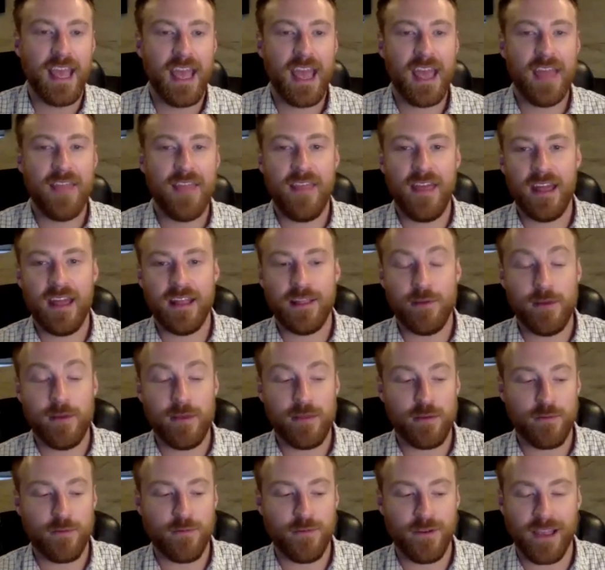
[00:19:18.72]
and then you
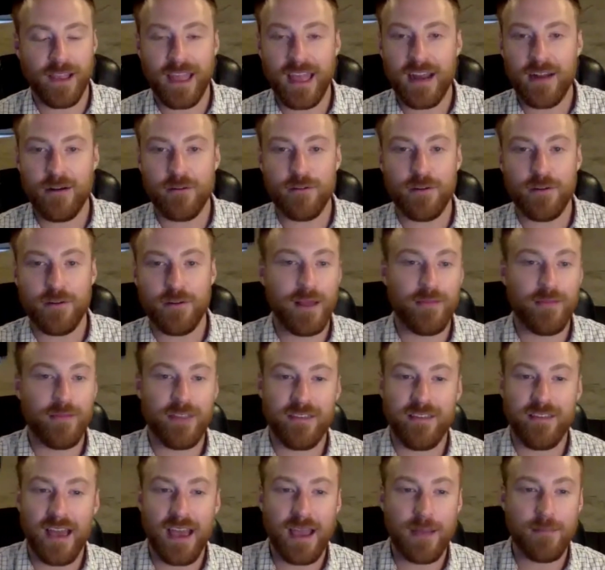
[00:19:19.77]
either forget or don't have
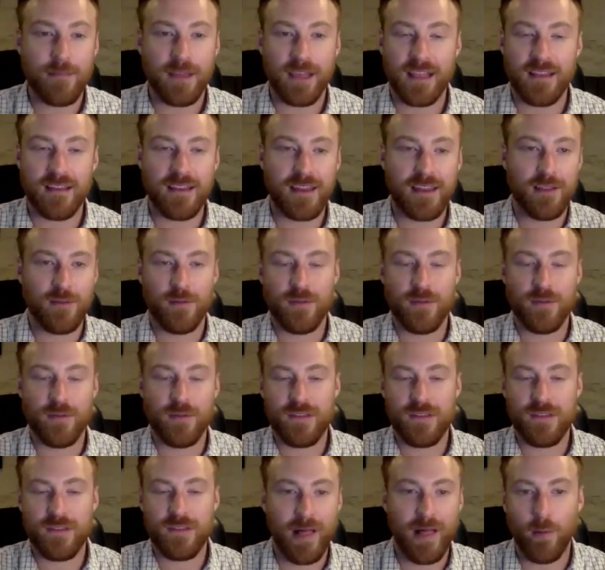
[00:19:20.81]
the time to
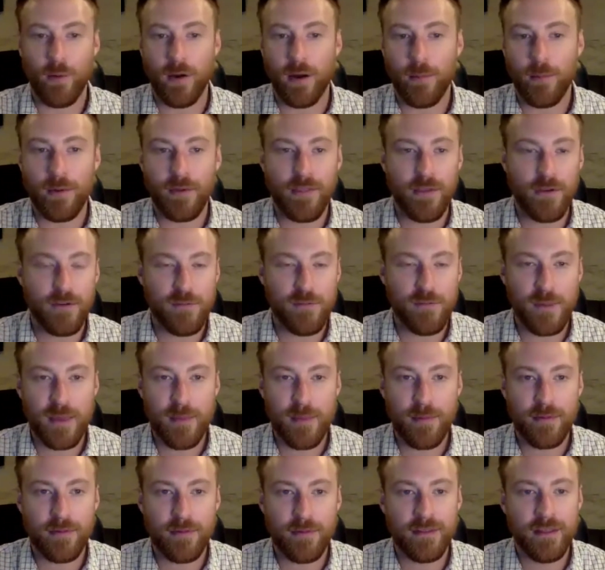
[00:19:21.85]
continuously follow up with those
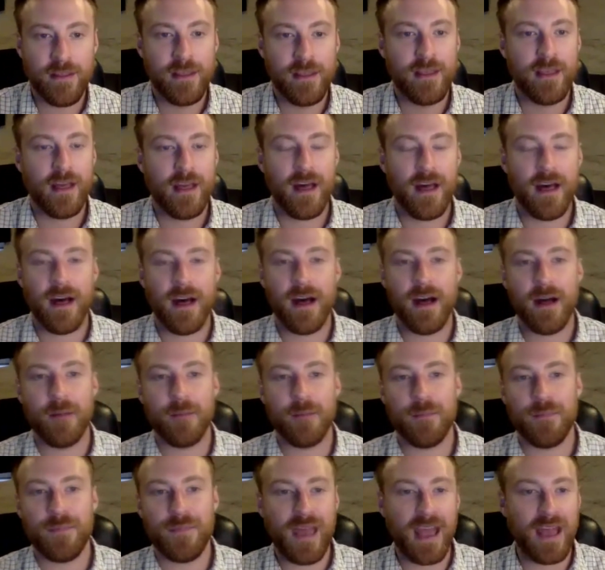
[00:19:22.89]
people.
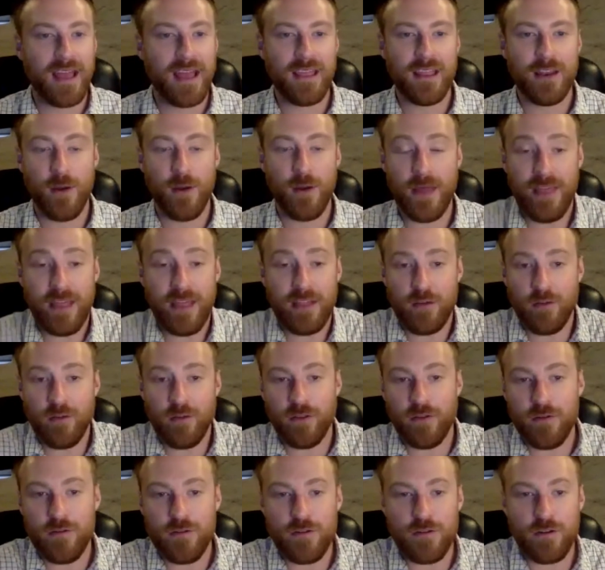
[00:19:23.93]
And then you
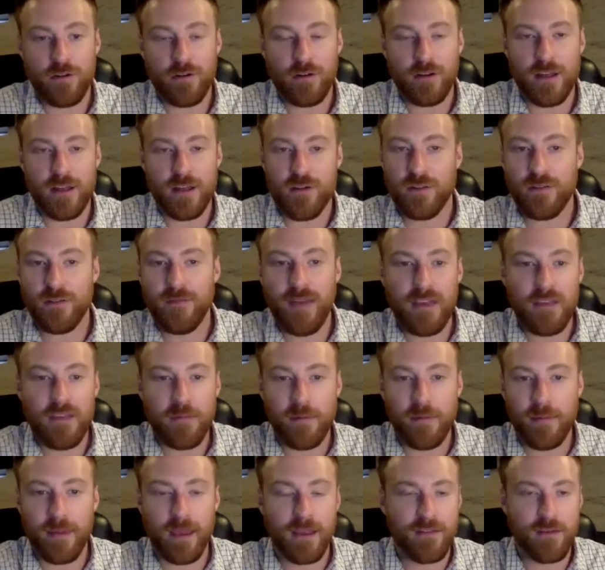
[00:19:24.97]
lose your initial
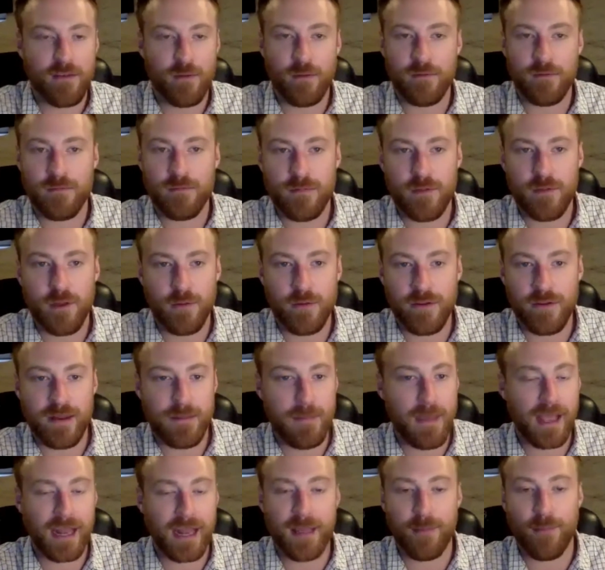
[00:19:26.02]
investment because you
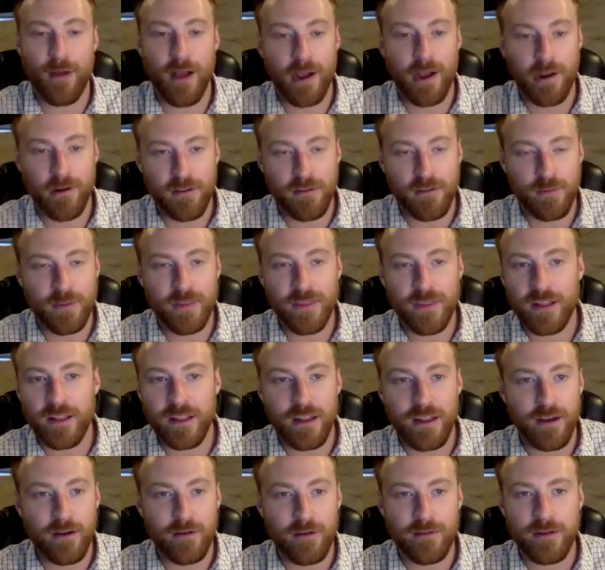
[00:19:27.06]
didn't make any progress with it.
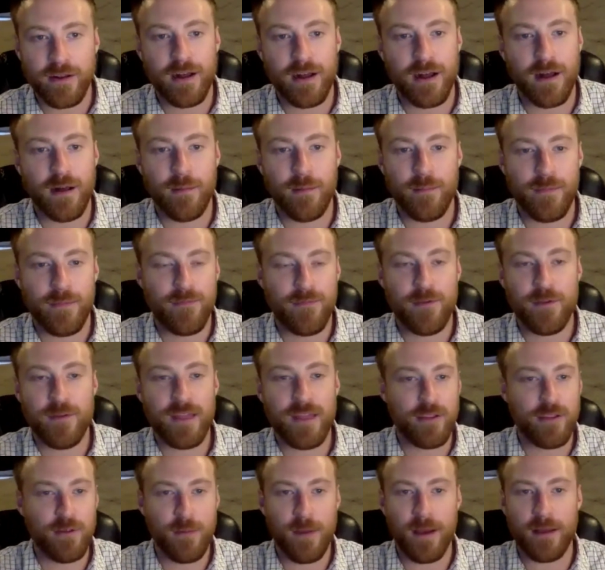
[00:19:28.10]
If you
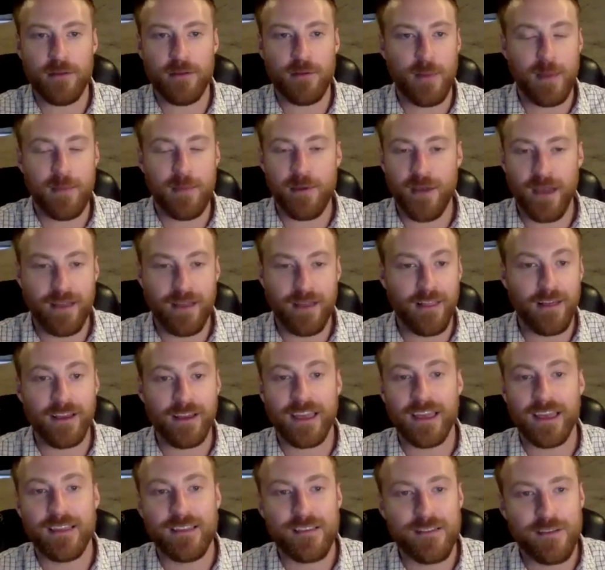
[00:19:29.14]
did, maybe you got
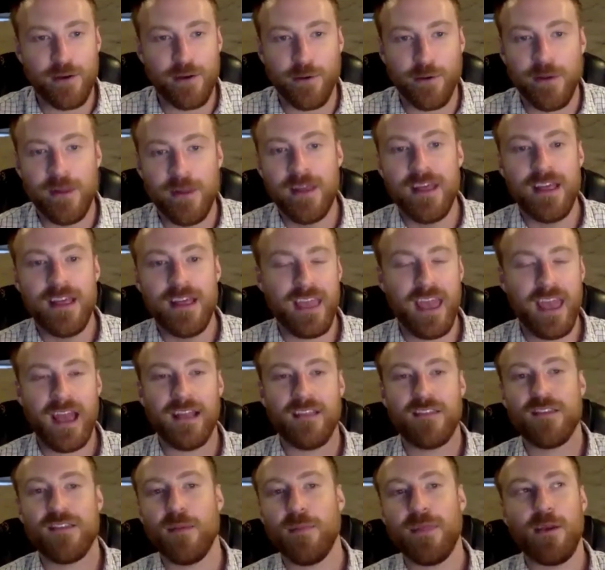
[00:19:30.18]
lucky. So yeah,
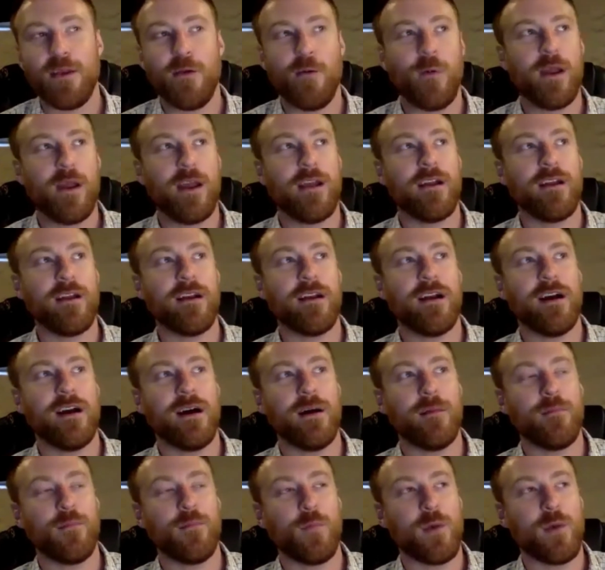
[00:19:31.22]
it's something where
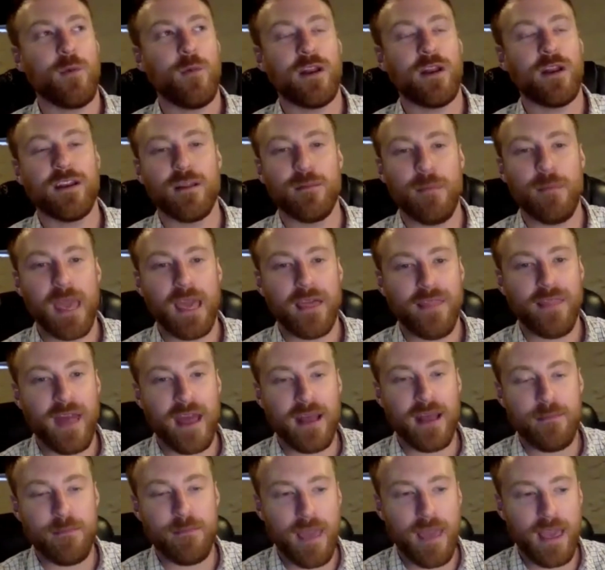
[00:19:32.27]
we wanted to make
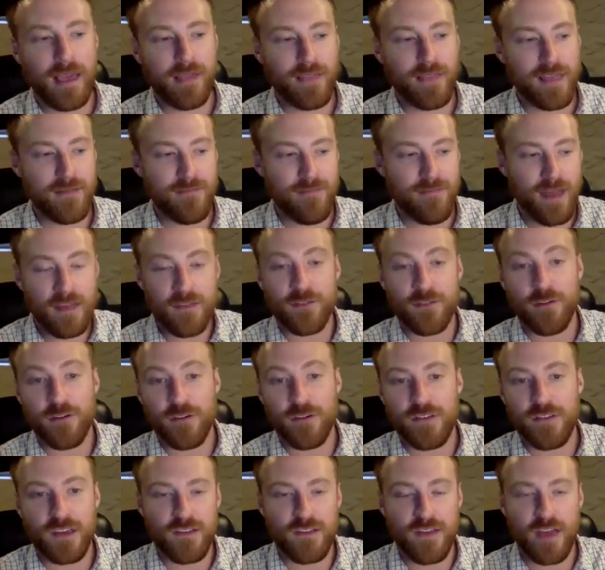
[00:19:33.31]
the investor
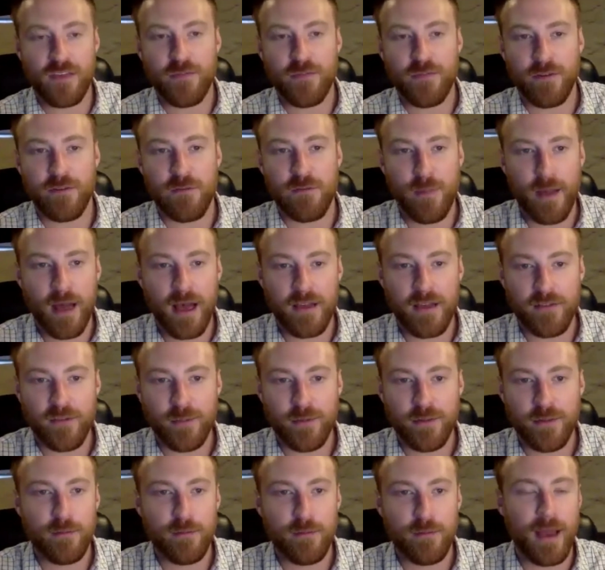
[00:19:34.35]
as successful as
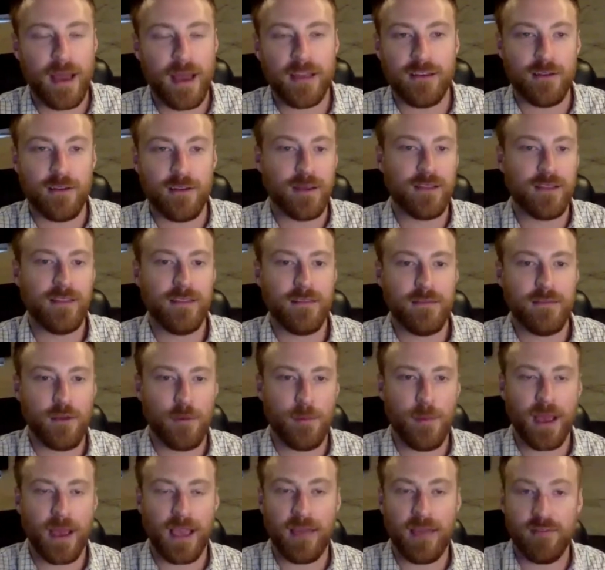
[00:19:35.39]
possible by
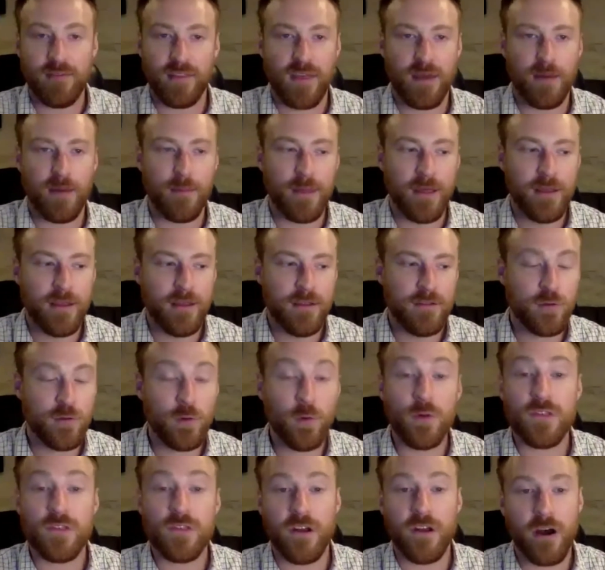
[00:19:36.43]
by giving them
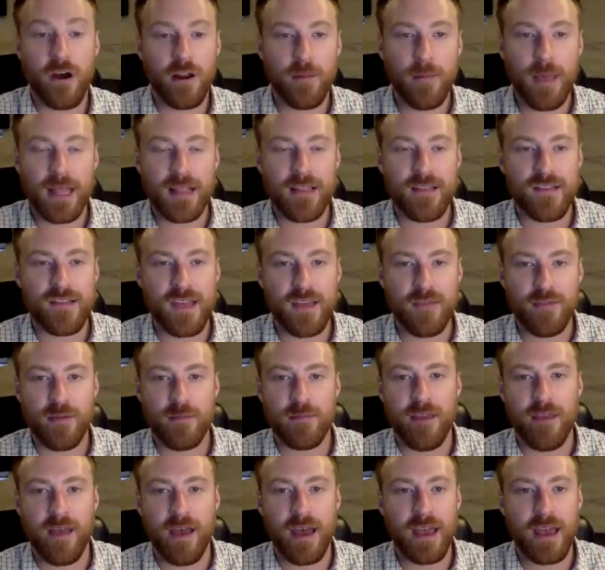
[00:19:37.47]
tools to automate and save
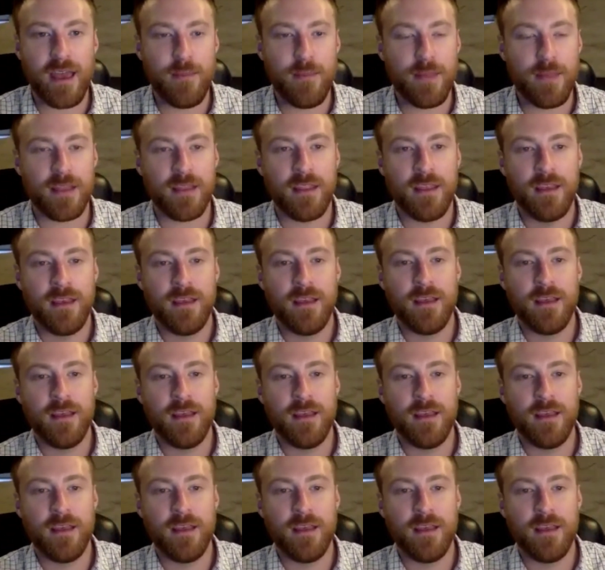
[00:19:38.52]
them time. And